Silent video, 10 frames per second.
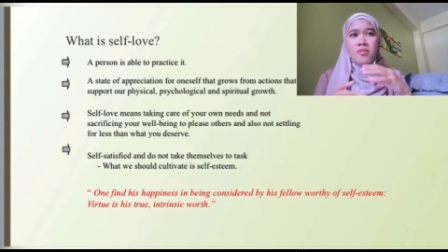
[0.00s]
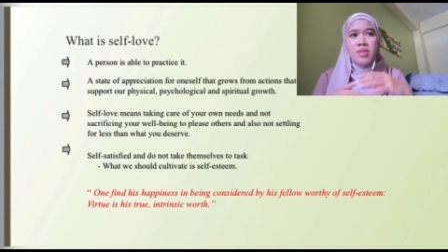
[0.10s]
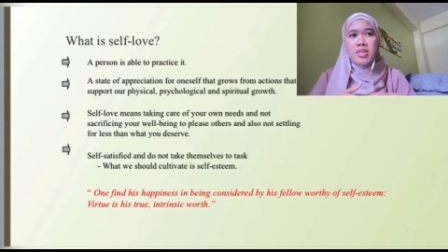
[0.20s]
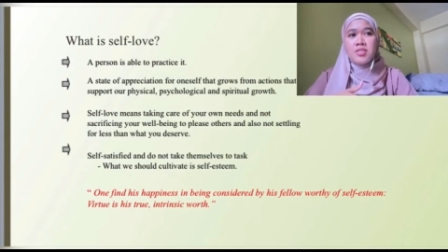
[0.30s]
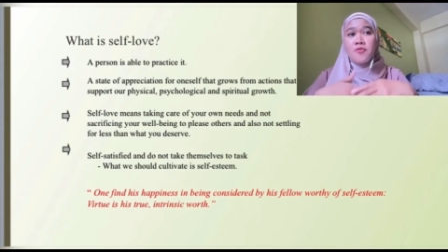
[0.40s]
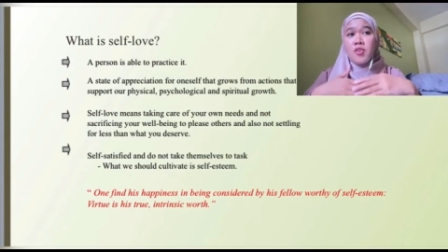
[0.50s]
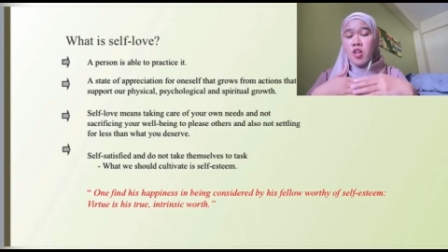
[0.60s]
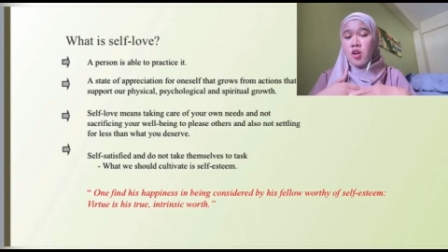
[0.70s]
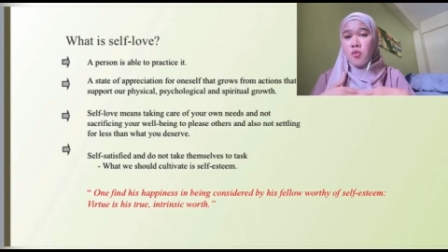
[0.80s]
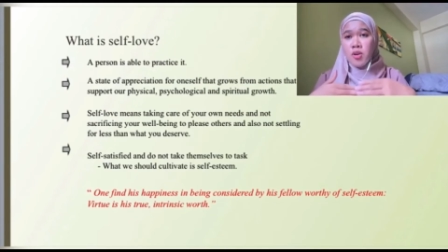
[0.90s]
his
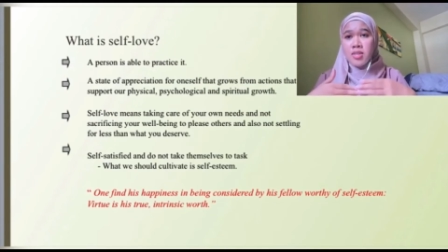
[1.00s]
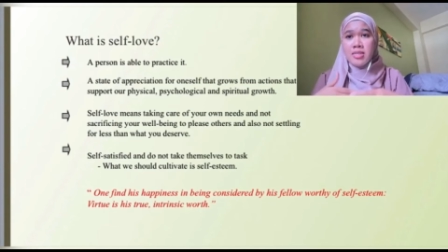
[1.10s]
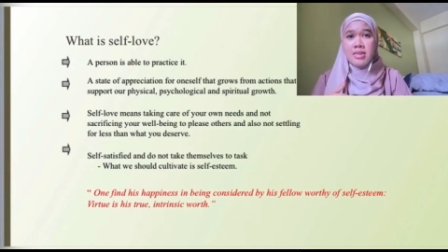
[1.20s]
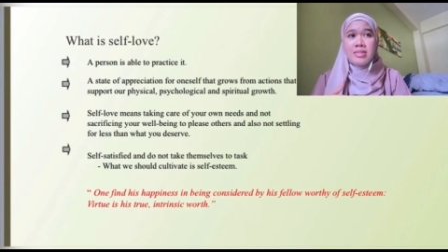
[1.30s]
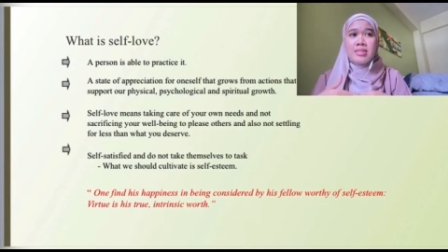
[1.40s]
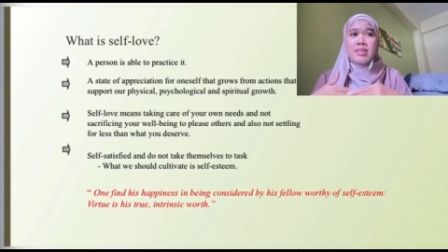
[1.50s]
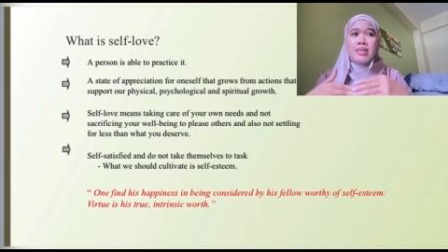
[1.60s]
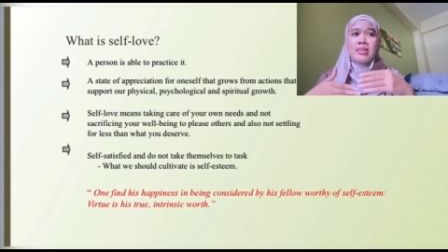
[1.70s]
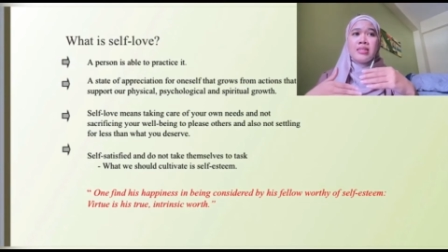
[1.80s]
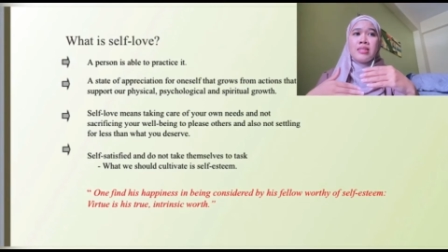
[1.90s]
followers
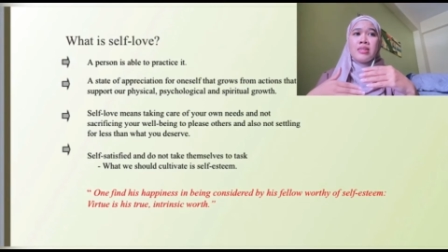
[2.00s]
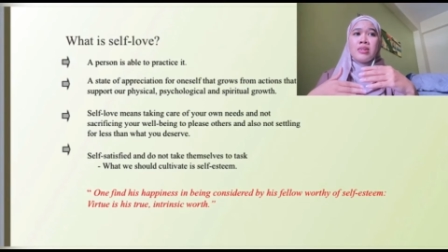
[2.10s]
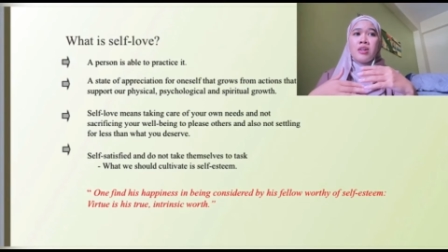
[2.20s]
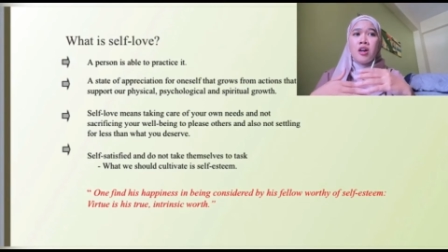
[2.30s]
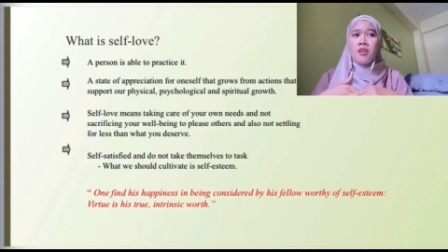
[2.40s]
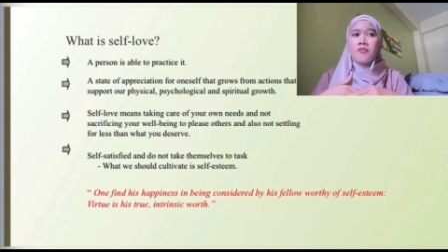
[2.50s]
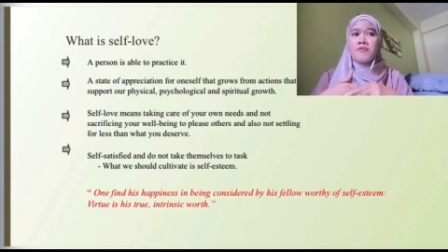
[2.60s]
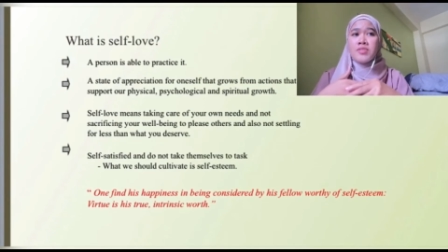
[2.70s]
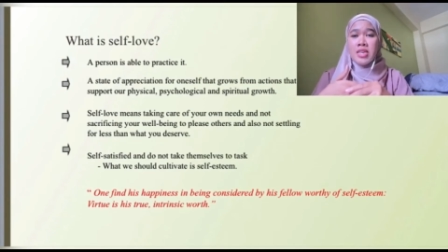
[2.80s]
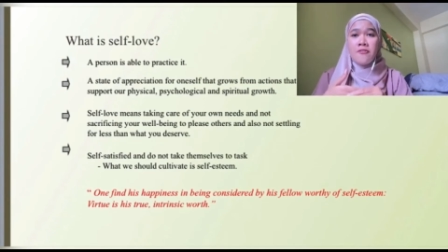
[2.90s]
in the of
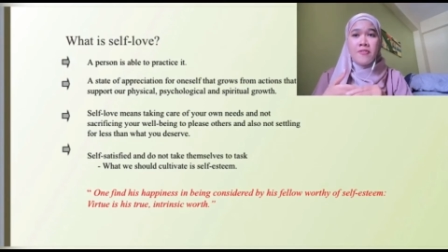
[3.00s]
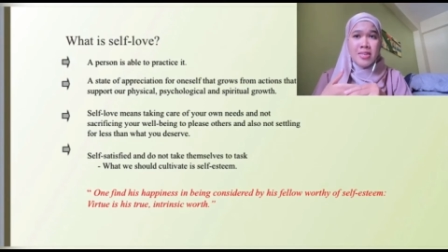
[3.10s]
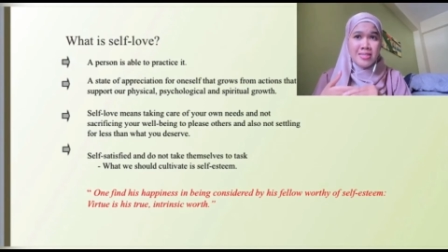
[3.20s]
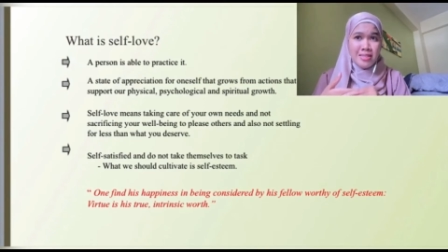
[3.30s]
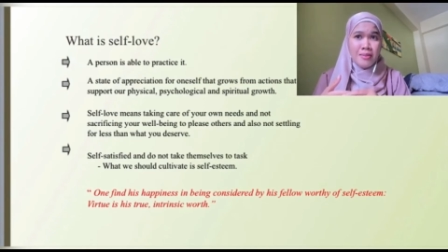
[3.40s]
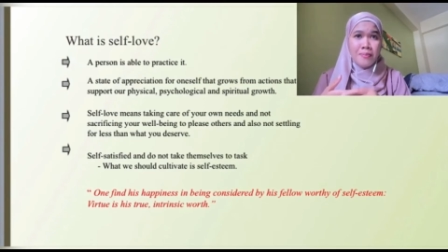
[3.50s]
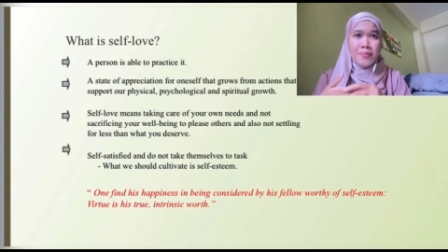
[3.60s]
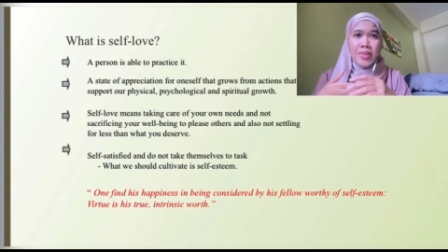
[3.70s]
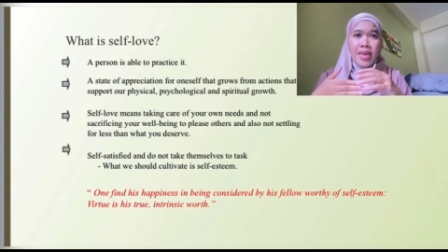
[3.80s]
self-esteem,